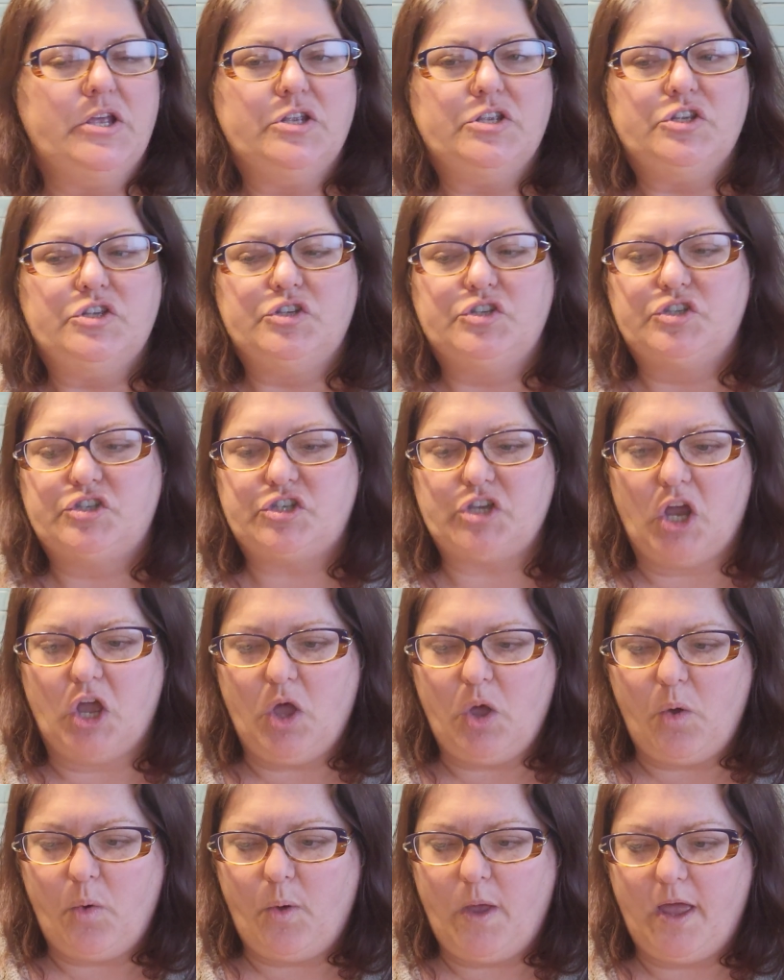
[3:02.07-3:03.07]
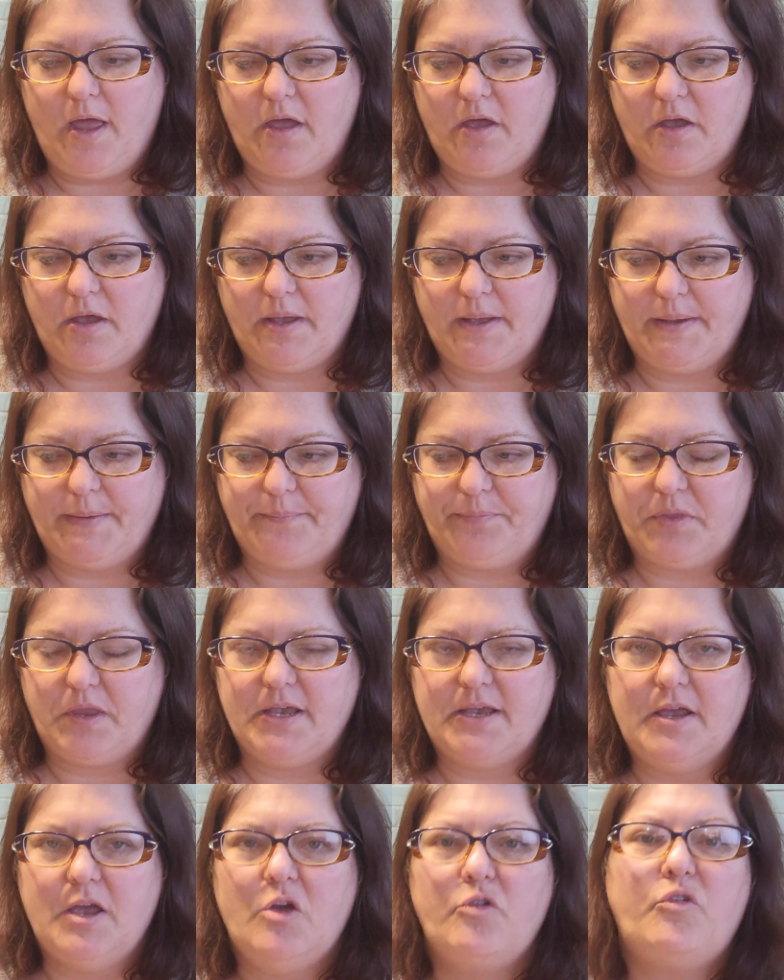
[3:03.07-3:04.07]
So
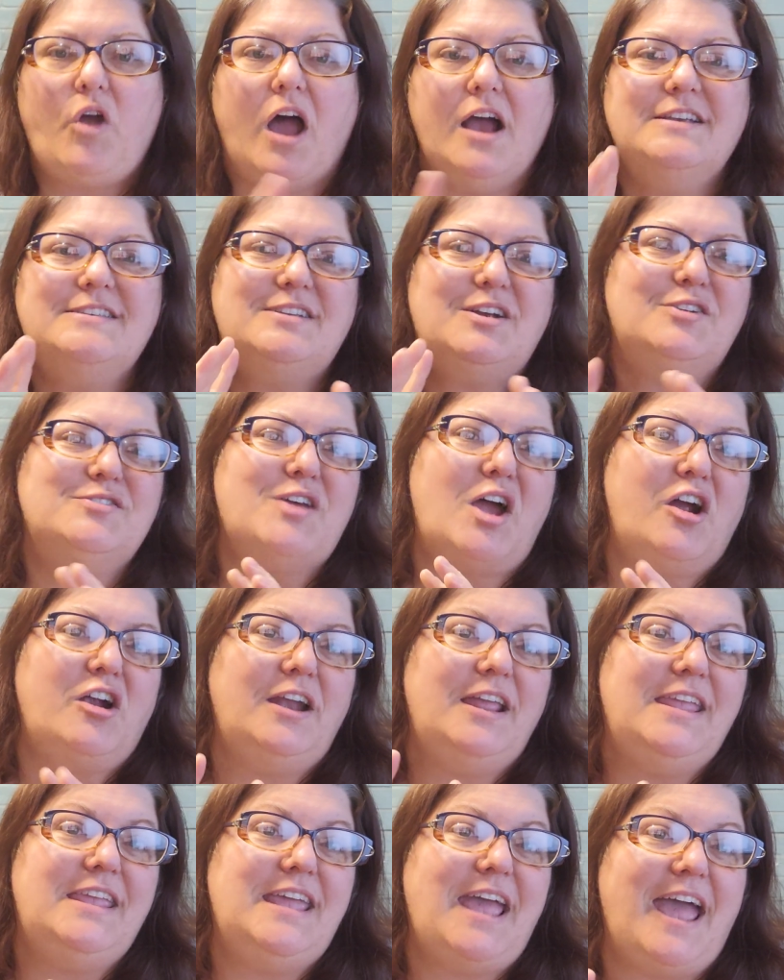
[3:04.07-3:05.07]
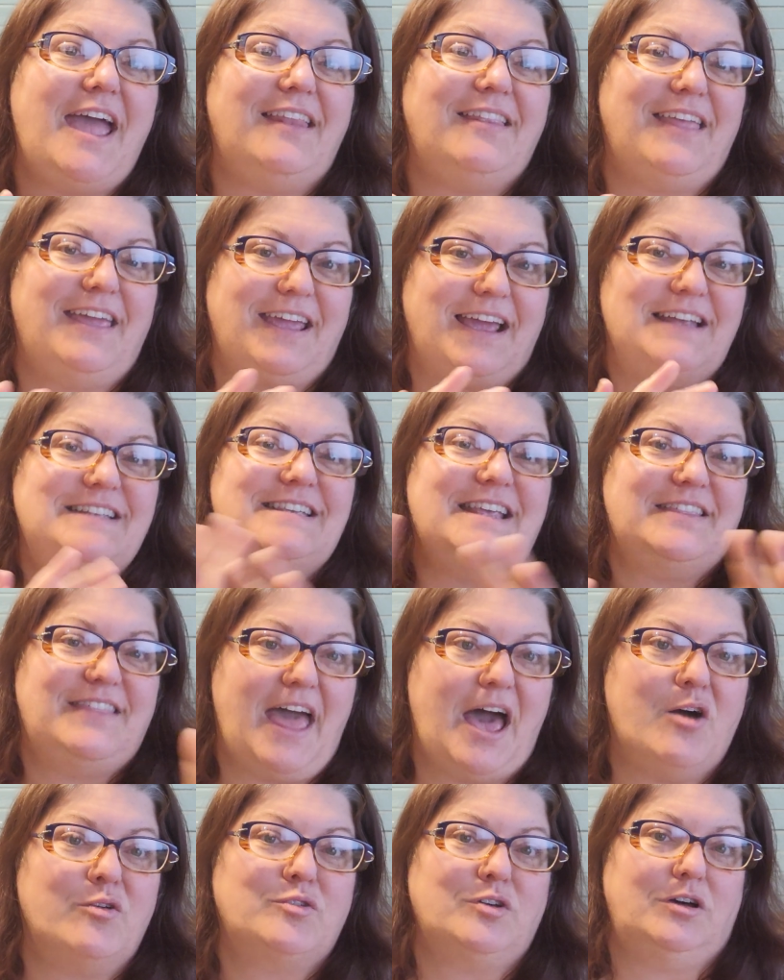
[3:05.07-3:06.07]
rock stars already get, like I said,
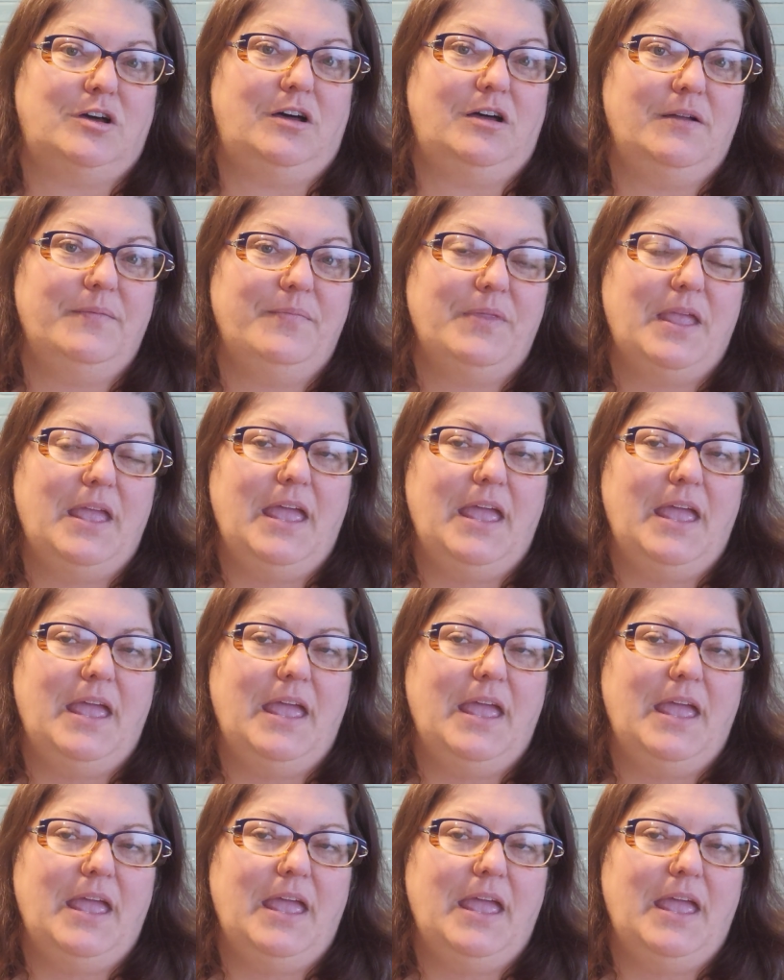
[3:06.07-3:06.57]
the alcohol.